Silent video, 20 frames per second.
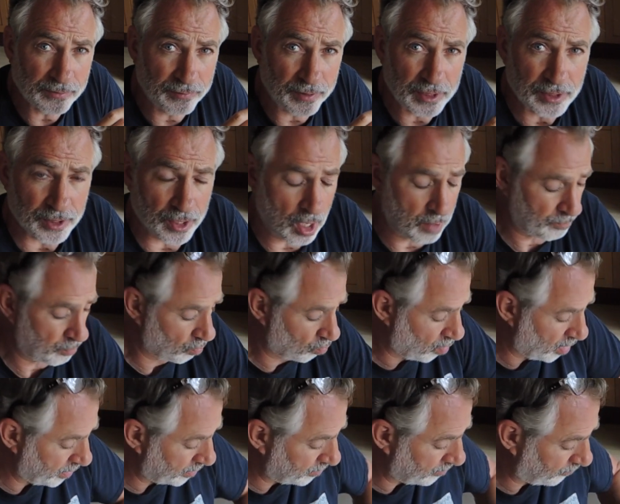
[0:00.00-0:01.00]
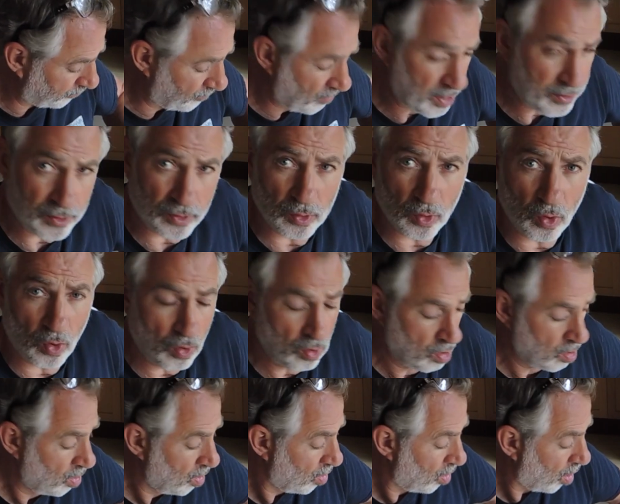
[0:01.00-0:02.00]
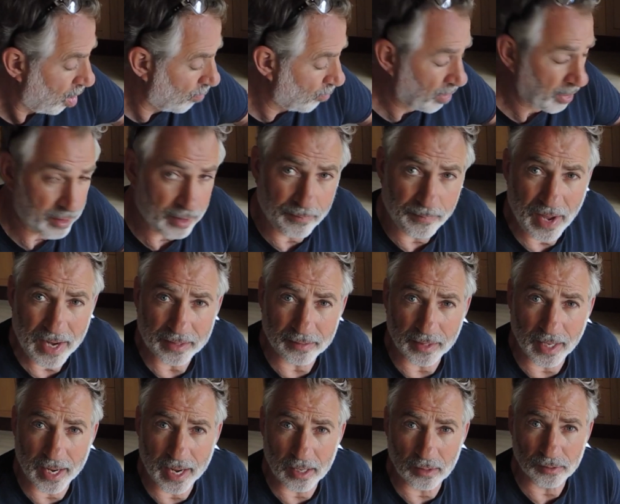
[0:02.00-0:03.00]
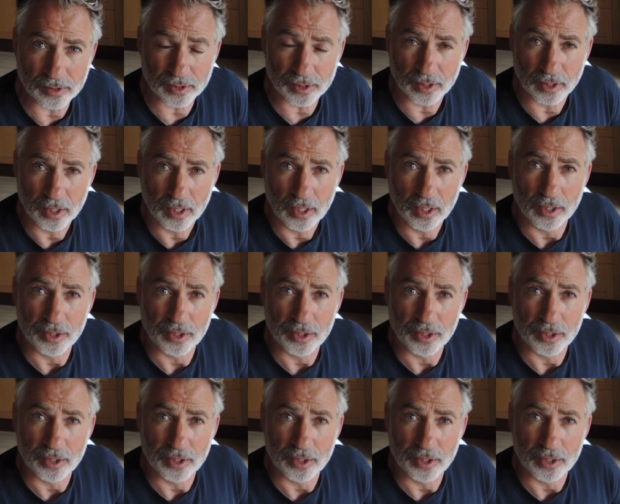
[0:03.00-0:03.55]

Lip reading: for example, one in the front door and one at the back of the house.